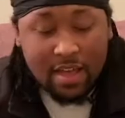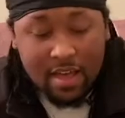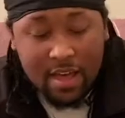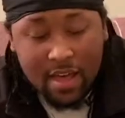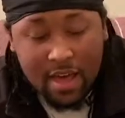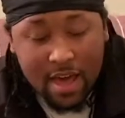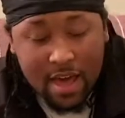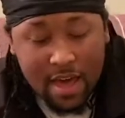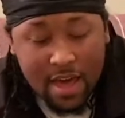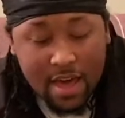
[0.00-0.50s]

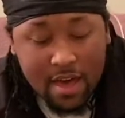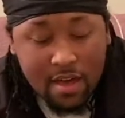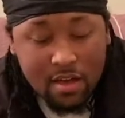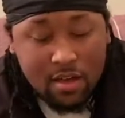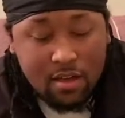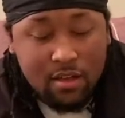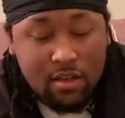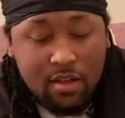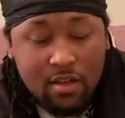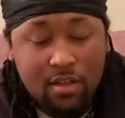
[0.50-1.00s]

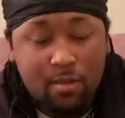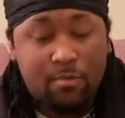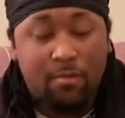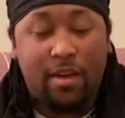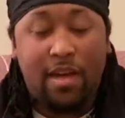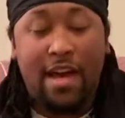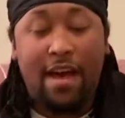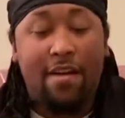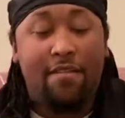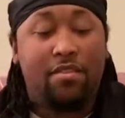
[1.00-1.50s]
And we
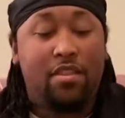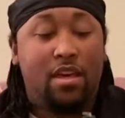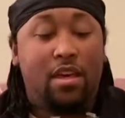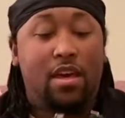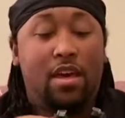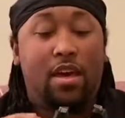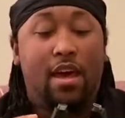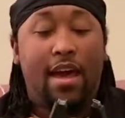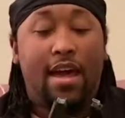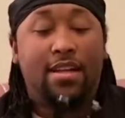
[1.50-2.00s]
got
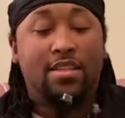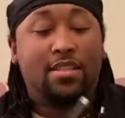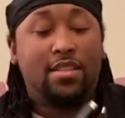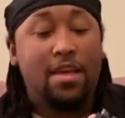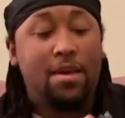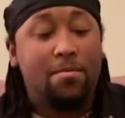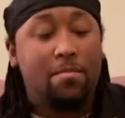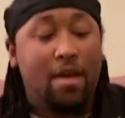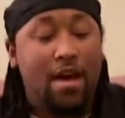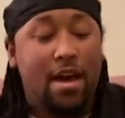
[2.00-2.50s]
the
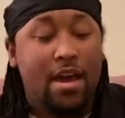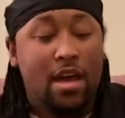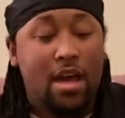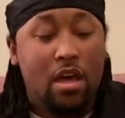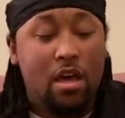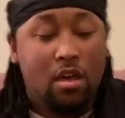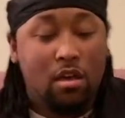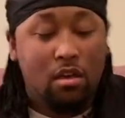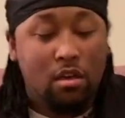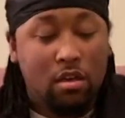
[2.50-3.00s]
HDMI
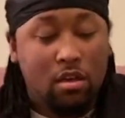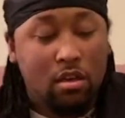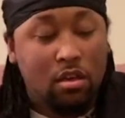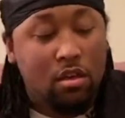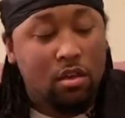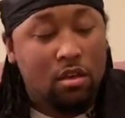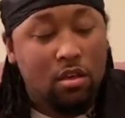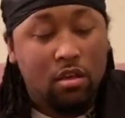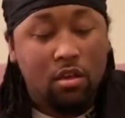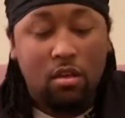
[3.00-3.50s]

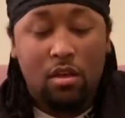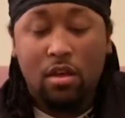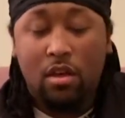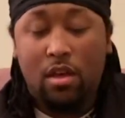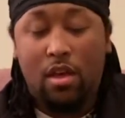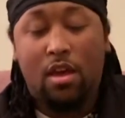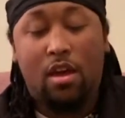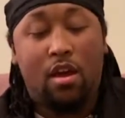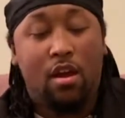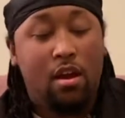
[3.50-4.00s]

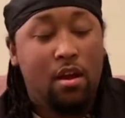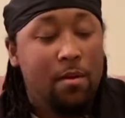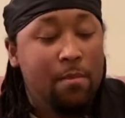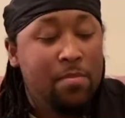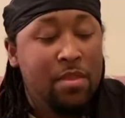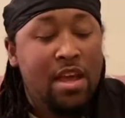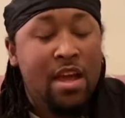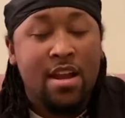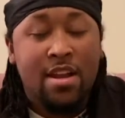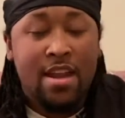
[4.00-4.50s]
here.
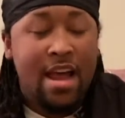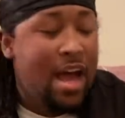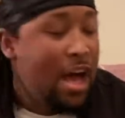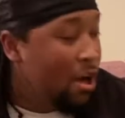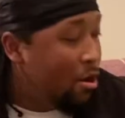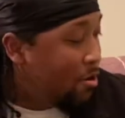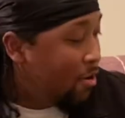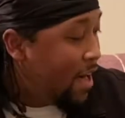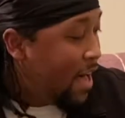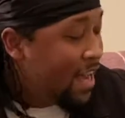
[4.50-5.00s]

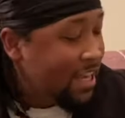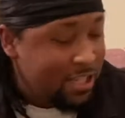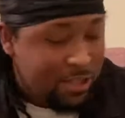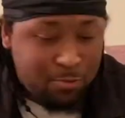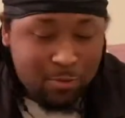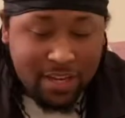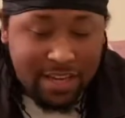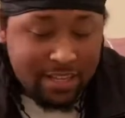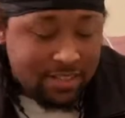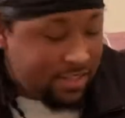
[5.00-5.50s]
Now, as
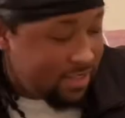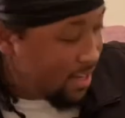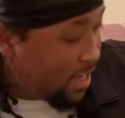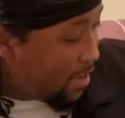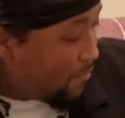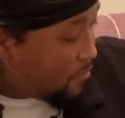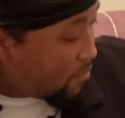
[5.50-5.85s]
we can see from the